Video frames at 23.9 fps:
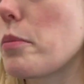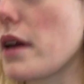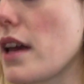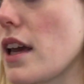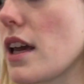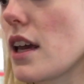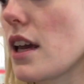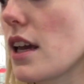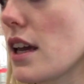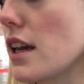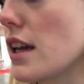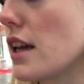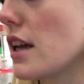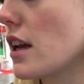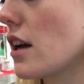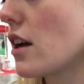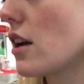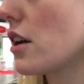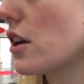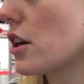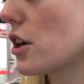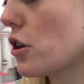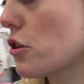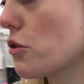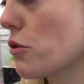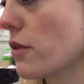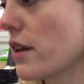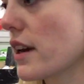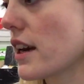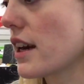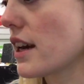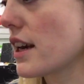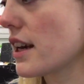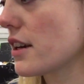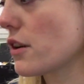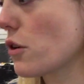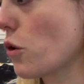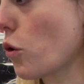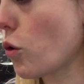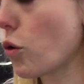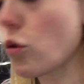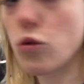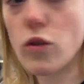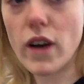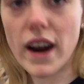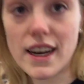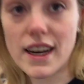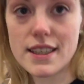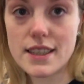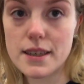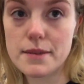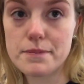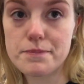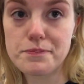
be green or red.